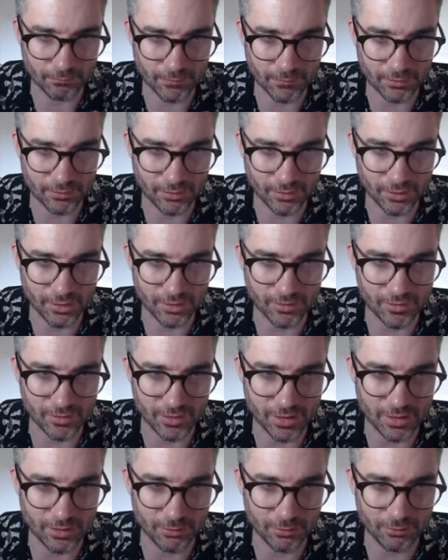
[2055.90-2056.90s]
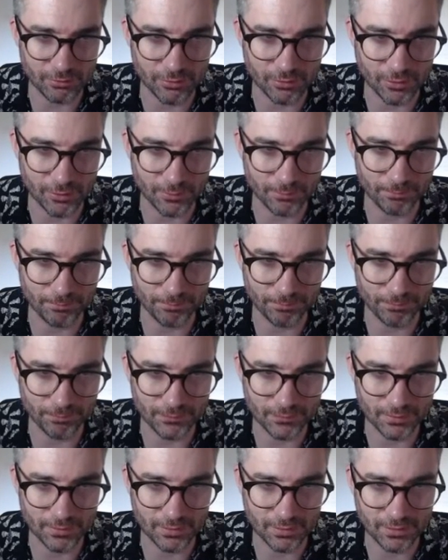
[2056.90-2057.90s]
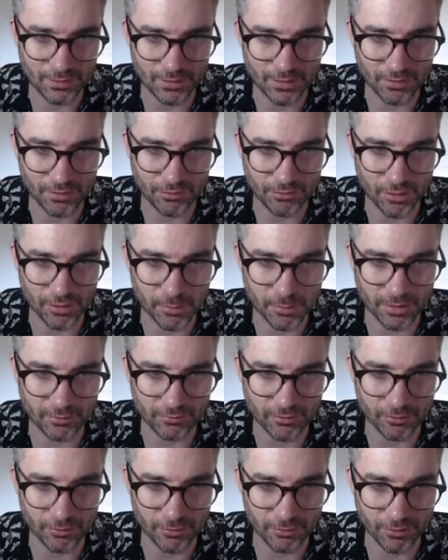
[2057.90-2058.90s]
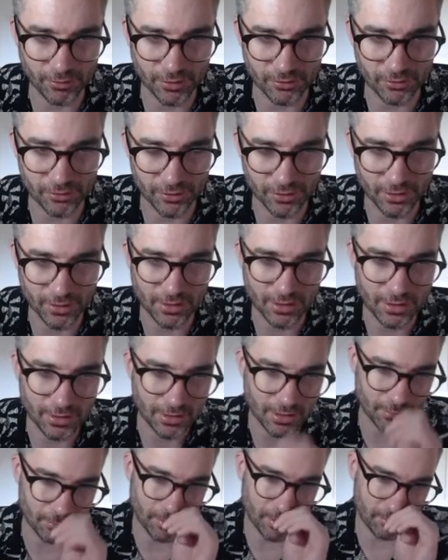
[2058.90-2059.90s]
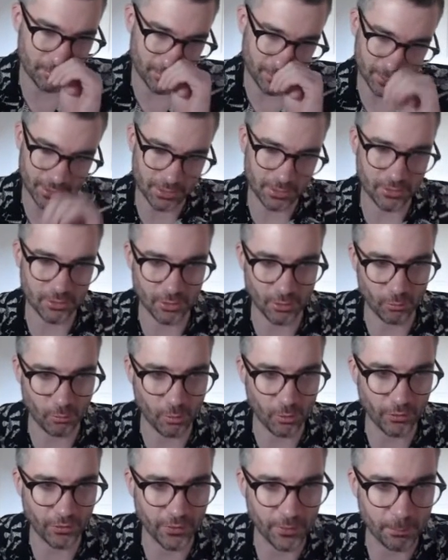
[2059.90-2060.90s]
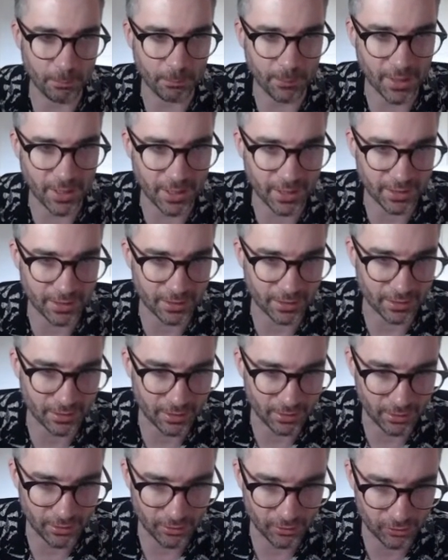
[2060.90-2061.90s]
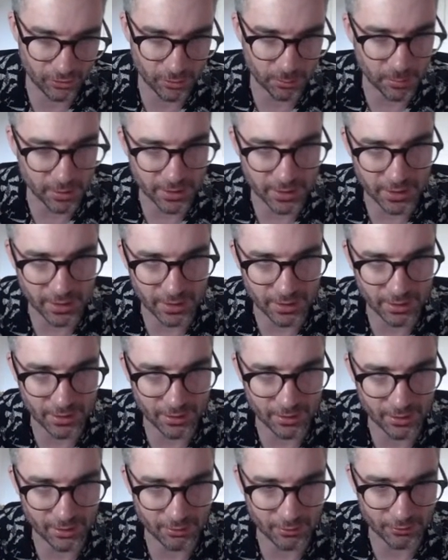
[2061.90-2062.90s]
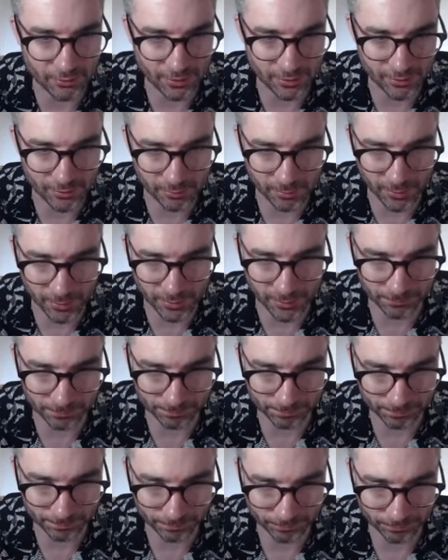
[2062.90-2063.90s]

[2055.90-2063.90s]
So you can see that we've got different amounts of reflection. Now maybe you don't want the black to be the reflective part.